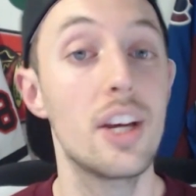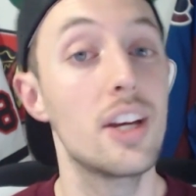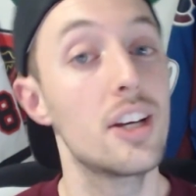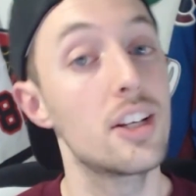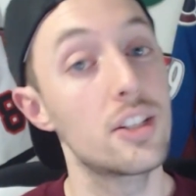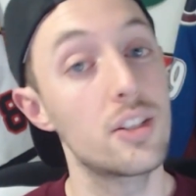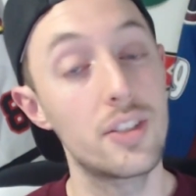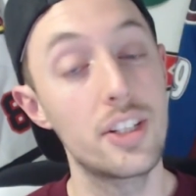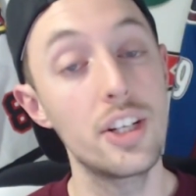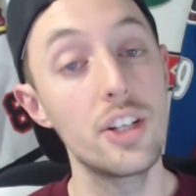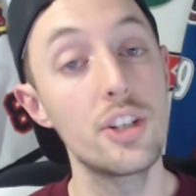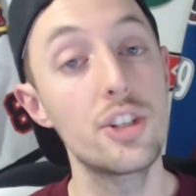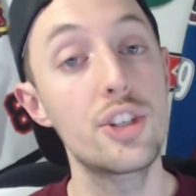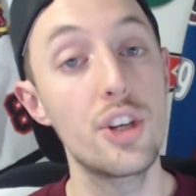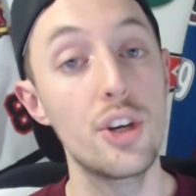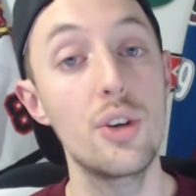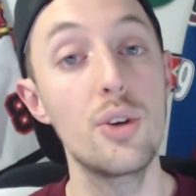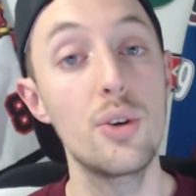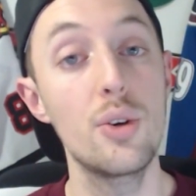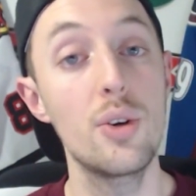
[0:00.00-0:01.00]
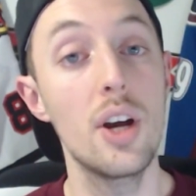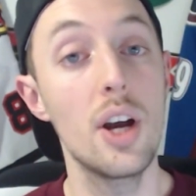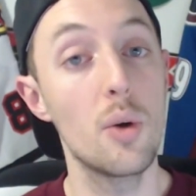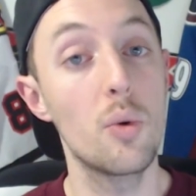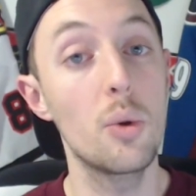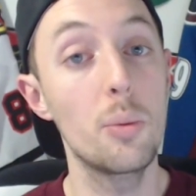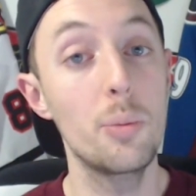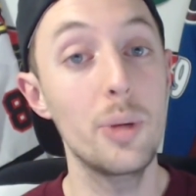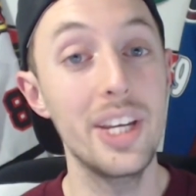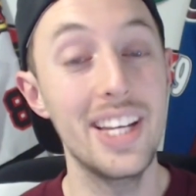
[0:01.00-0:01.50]
So Tier two
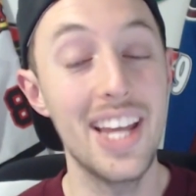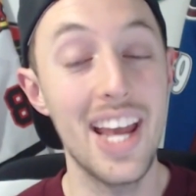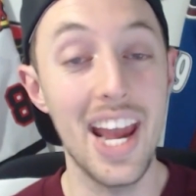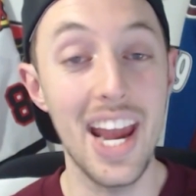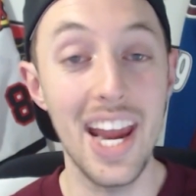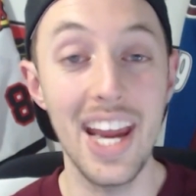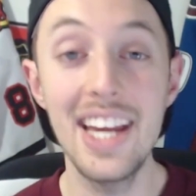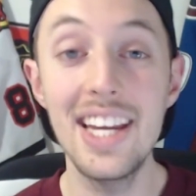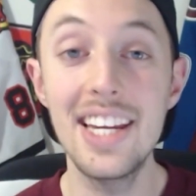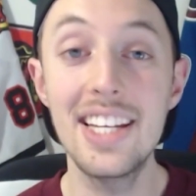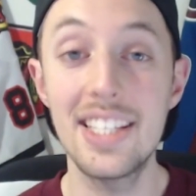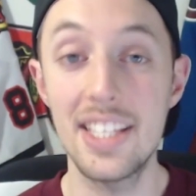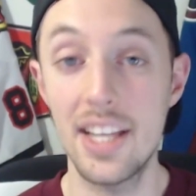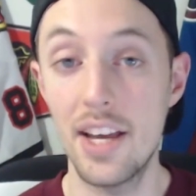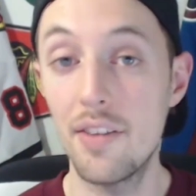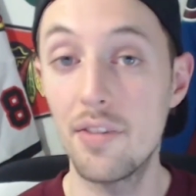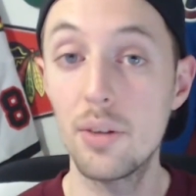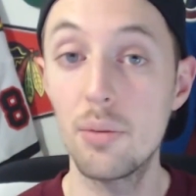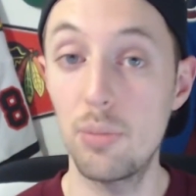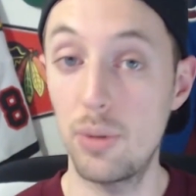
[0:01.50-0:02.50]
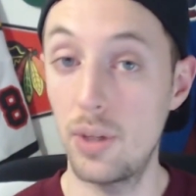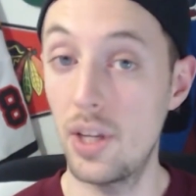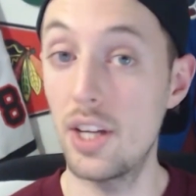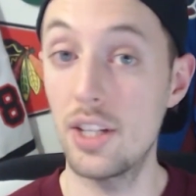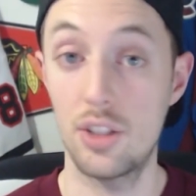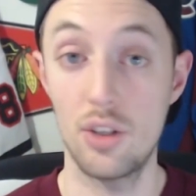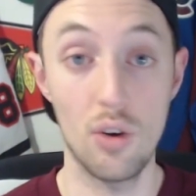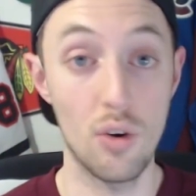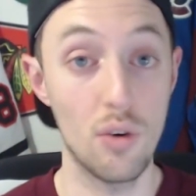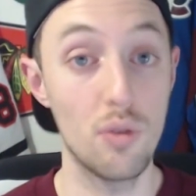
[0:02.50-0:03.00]
will be an eighty-seven
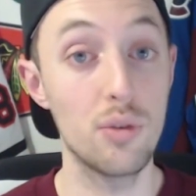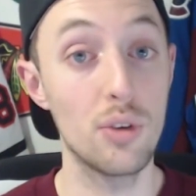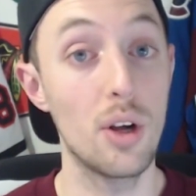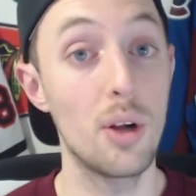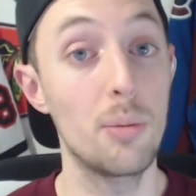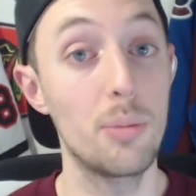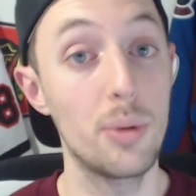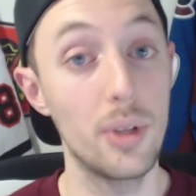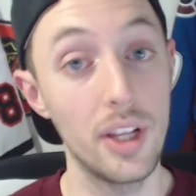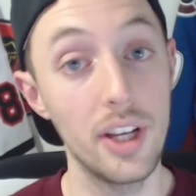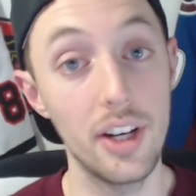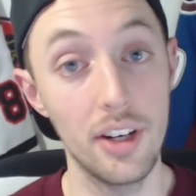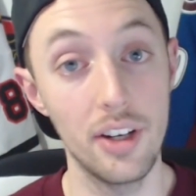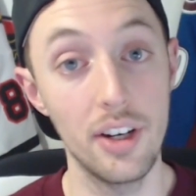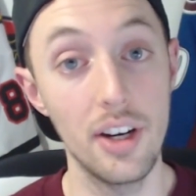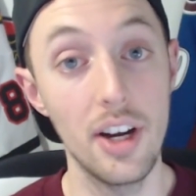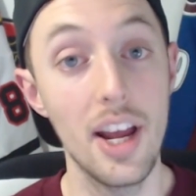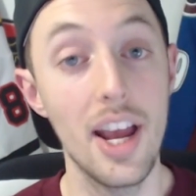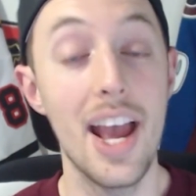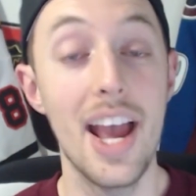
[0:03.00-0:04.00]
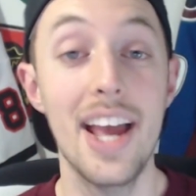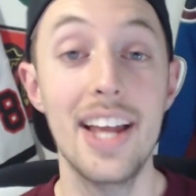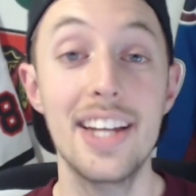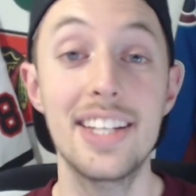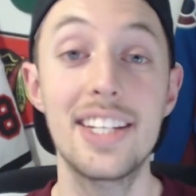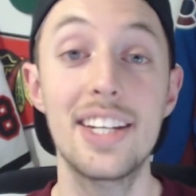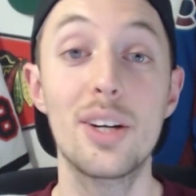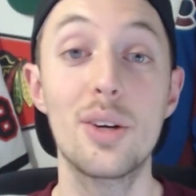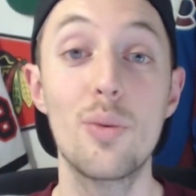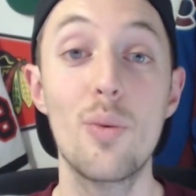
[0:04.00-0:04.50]
plus overall player, and
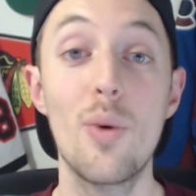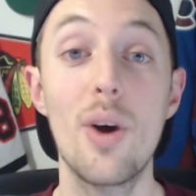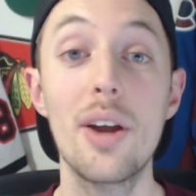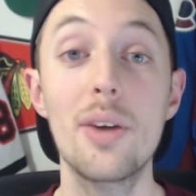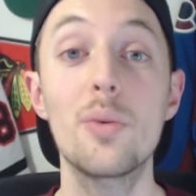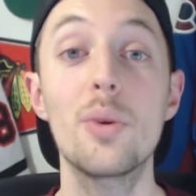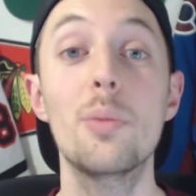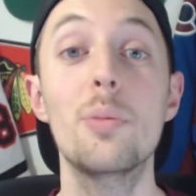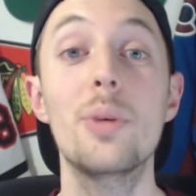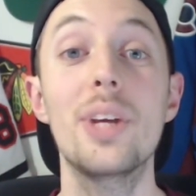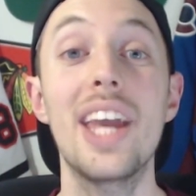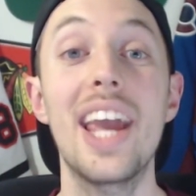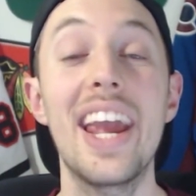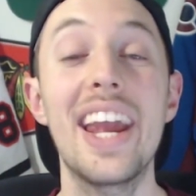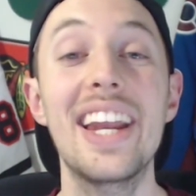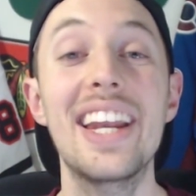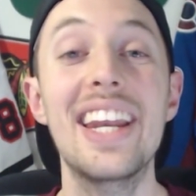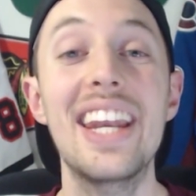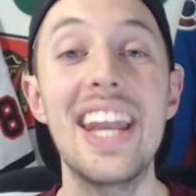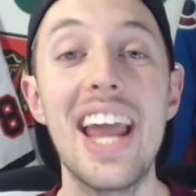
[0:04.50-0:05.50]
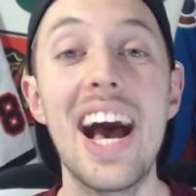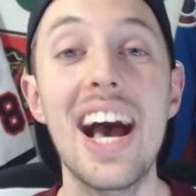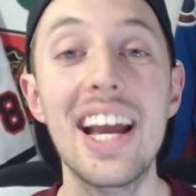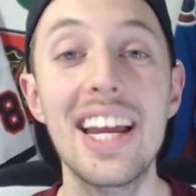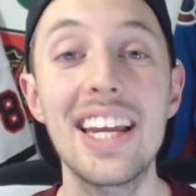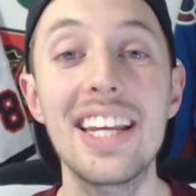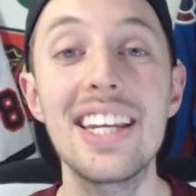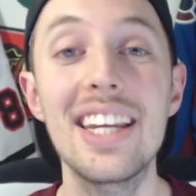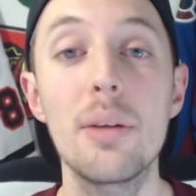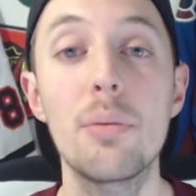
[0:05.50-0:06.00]
Tier one will be a
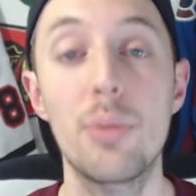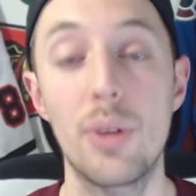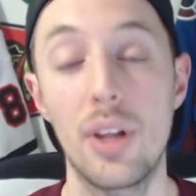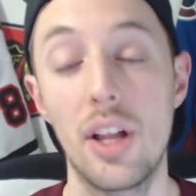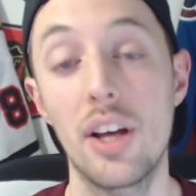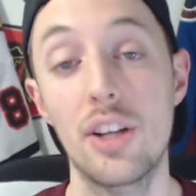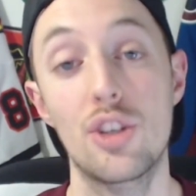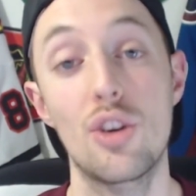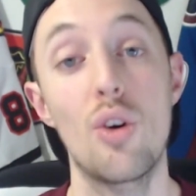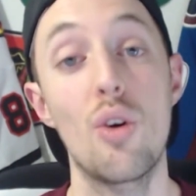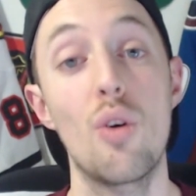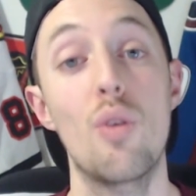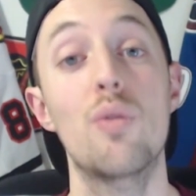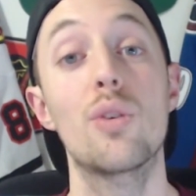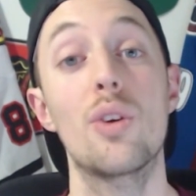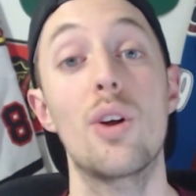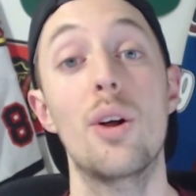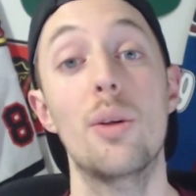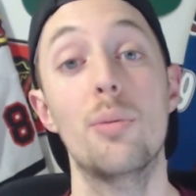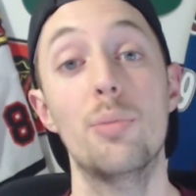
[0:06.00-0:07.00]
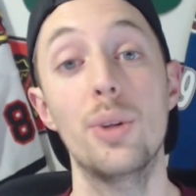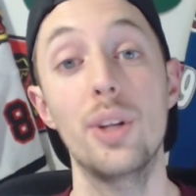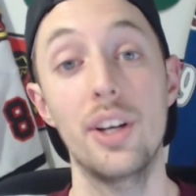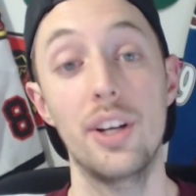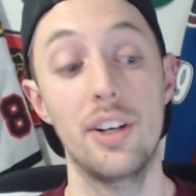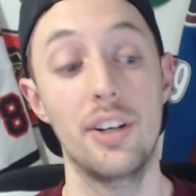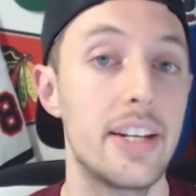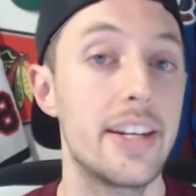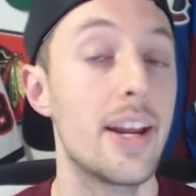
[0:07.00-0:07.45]
ninety plus overall player.